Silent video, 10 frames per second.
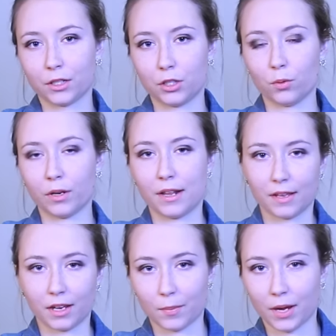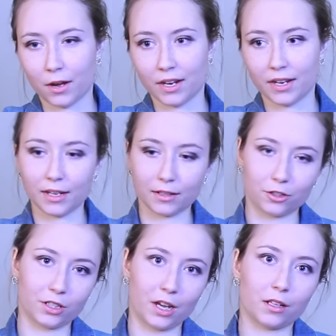do anything about it, and they're
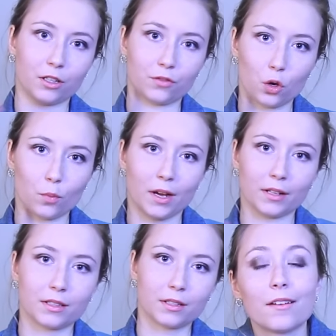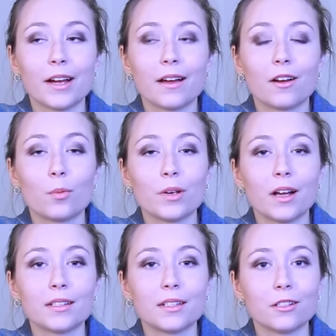just kind of like robots. Alright, I hope you
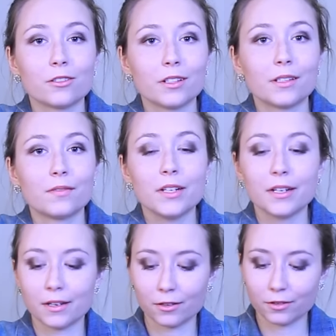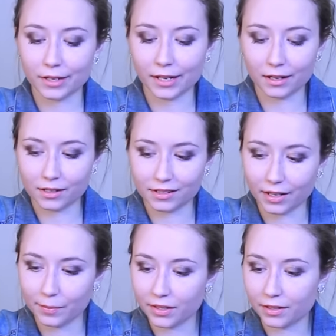guys enjoyed this video, and
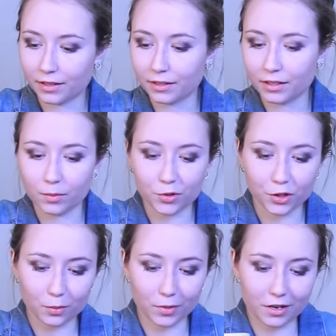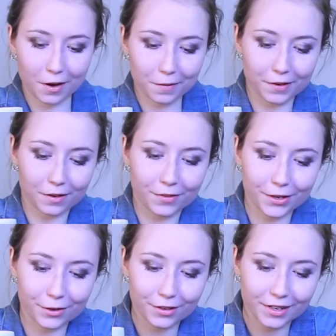I'm gonna keep drinking my coffee,
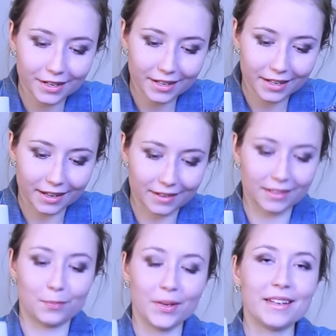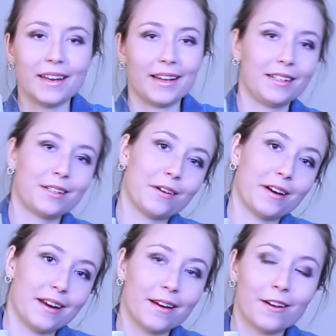although it is midnight
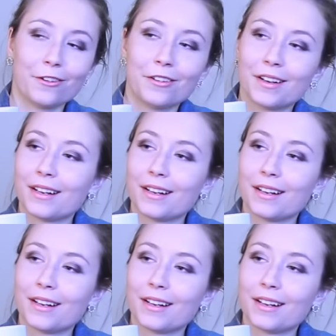right now.